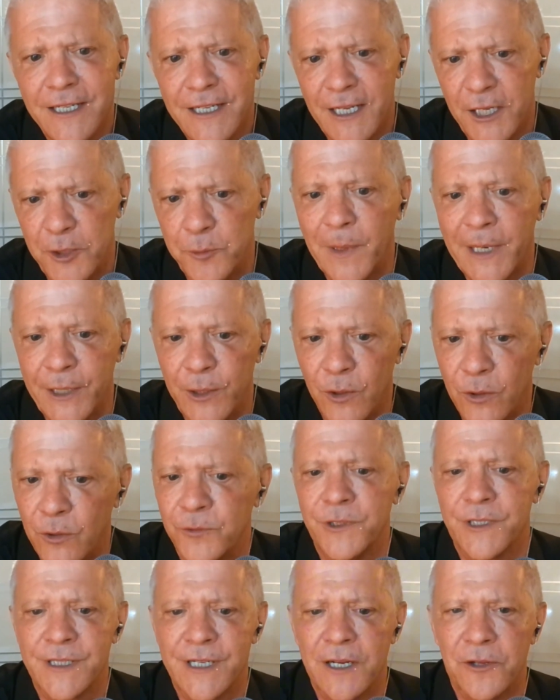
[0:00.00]
in my
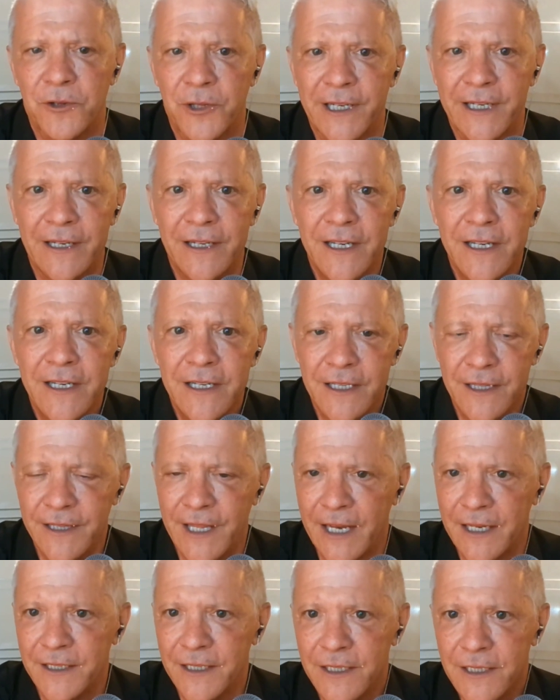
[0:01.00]
own selling
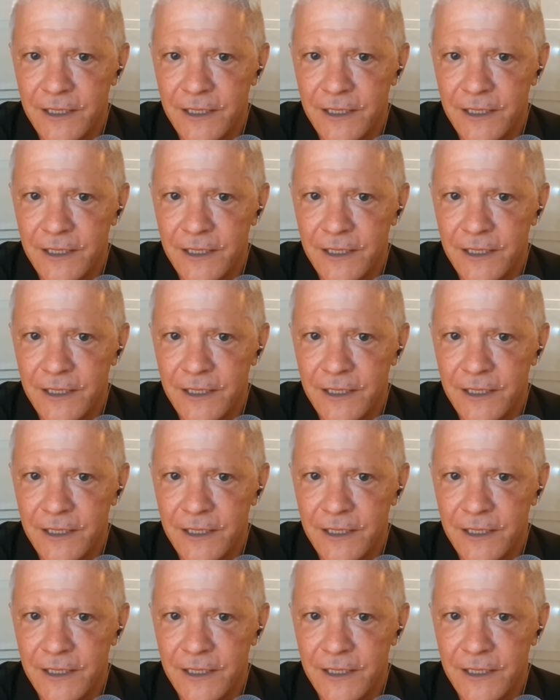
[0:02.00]
that